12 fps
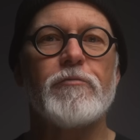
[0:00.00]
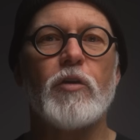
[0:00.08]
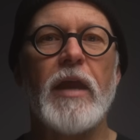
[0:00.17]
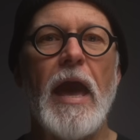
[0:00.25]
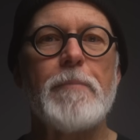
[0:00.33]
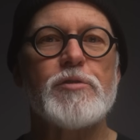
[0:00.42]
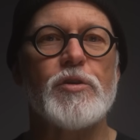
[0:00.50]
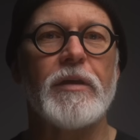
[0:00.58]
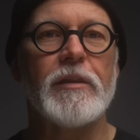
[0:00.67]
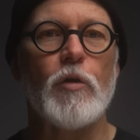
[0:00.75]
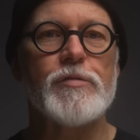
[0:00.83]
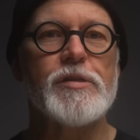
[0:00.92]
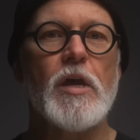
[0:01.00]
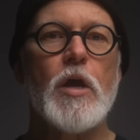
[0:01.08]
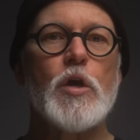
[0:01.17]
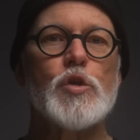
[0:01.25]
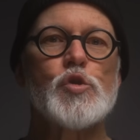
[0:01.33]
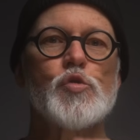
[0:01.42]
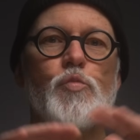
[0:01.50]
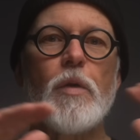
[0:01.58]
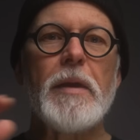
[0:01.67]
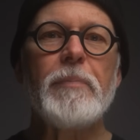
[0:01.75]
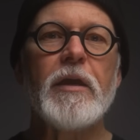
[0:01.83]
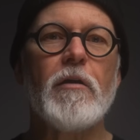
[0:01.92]
for capturing those
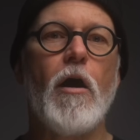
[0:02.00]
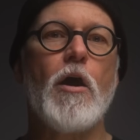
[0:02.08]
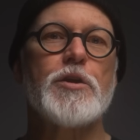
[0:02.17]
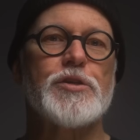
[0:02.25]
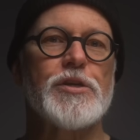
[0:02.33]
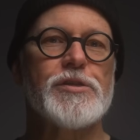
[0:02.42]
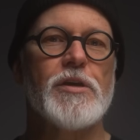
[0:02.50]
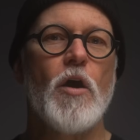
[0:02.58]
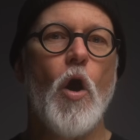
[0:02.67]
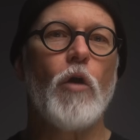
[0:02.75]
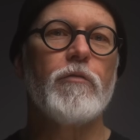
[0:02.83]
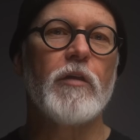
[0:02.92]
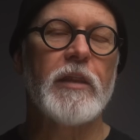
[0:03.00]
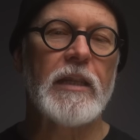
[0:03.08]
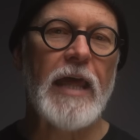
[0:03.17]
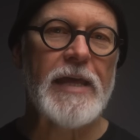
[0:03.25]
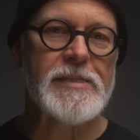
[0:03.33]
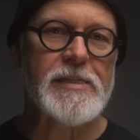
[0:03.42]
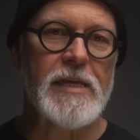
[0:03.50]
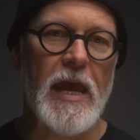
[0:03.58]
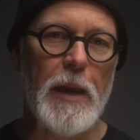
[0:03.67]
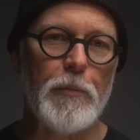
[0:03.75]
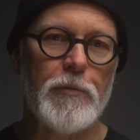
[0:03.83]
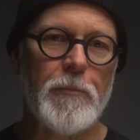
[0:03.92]
sweeping arches over the landscape.